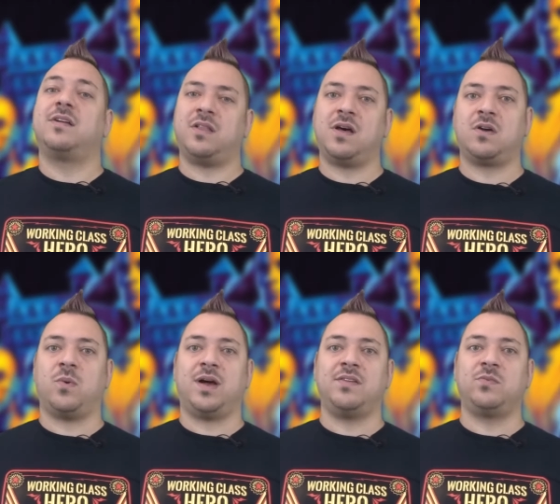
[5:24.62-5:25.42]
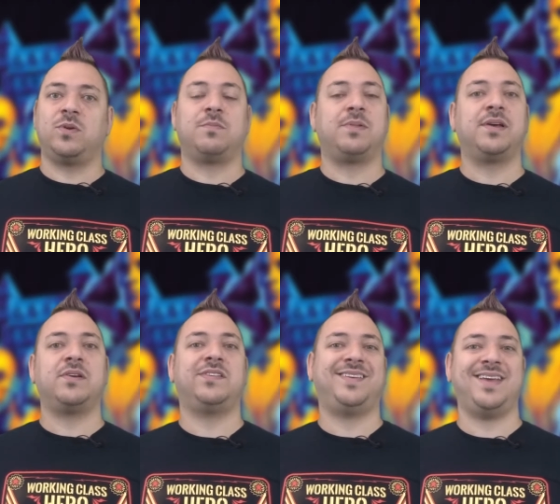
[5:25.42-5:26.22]
clockwise with
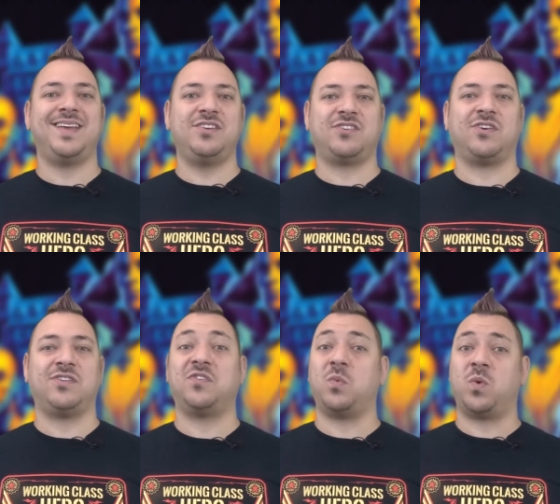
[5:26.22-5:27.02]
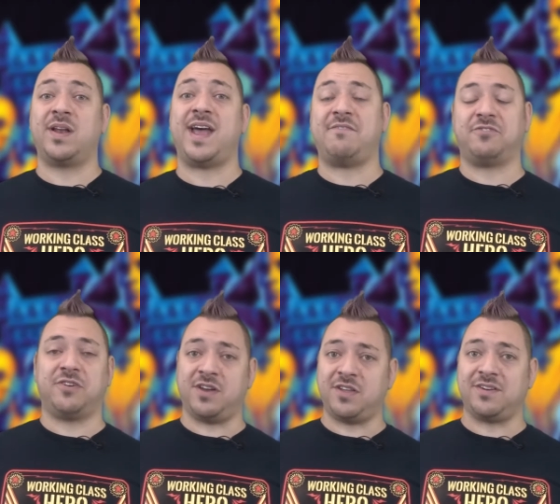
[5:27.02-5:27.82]
players taking turns one after
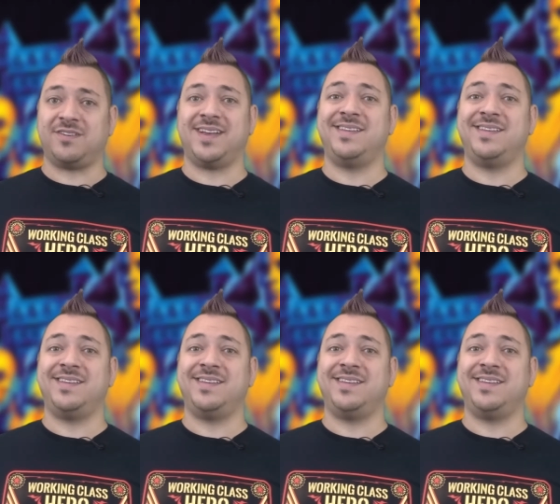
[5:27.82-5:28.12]
another